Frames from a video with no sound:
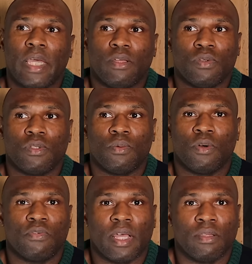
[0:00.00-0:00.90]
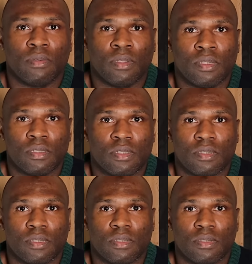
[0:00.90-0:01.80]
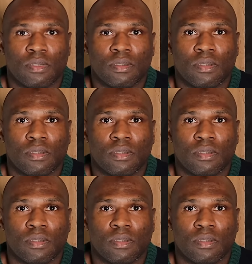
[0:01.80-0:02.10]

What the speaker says: Yeah, there was no more violent incidences.